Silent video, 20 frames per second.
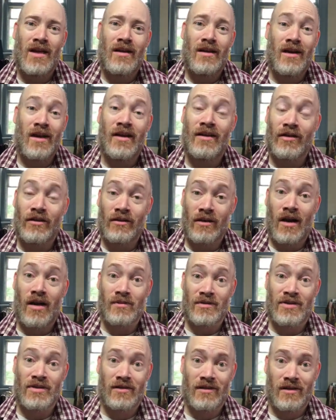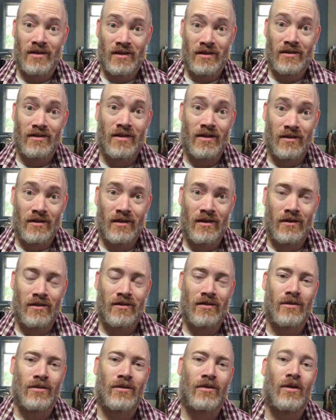Another option
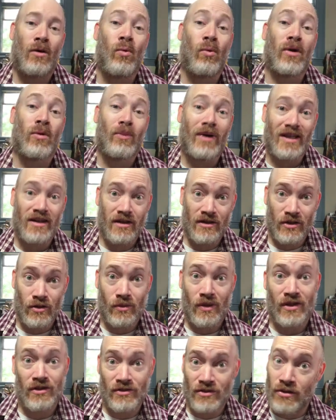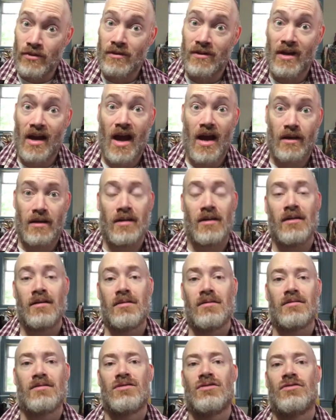or one way that you could do that
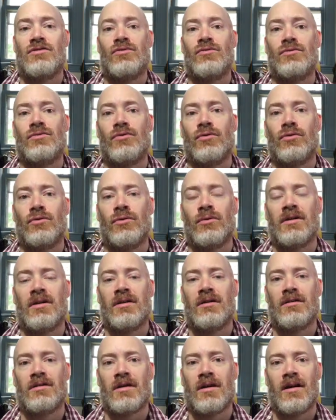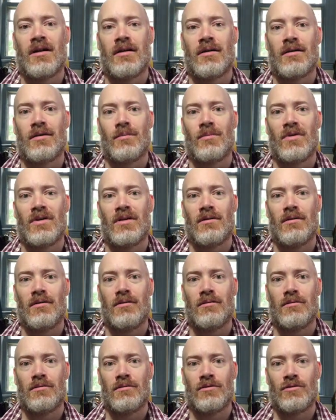is you could
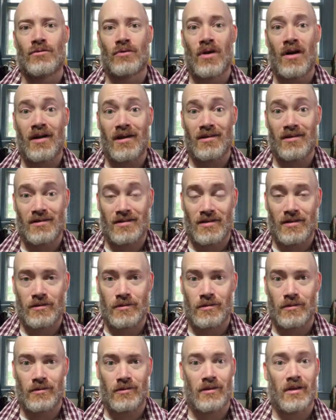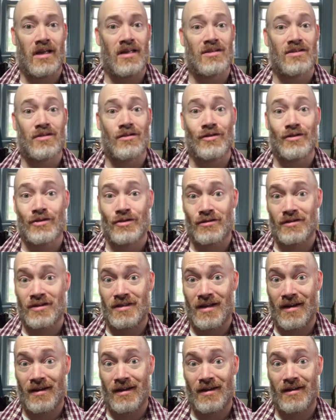draw out the sigil as soon as you're
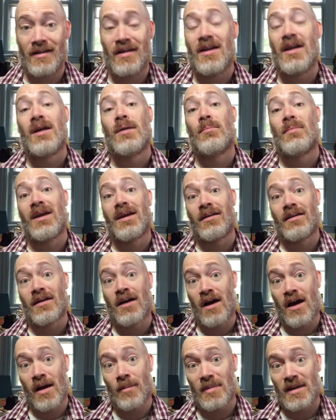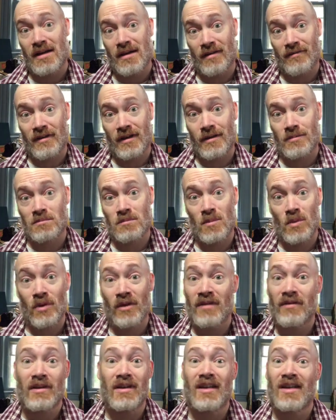done, make a copy of it, or
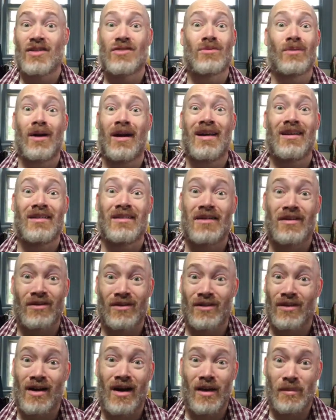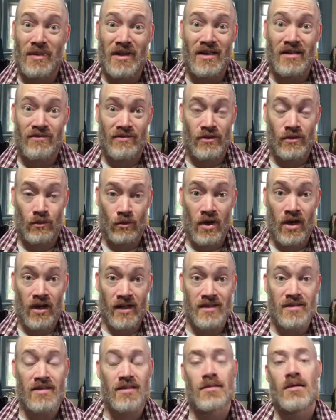even like draw out another copy if you
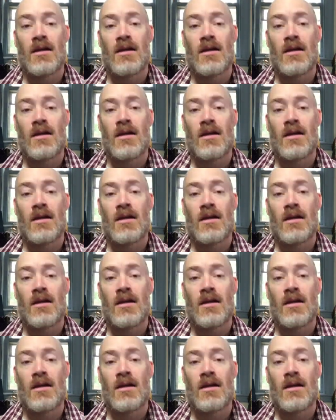want,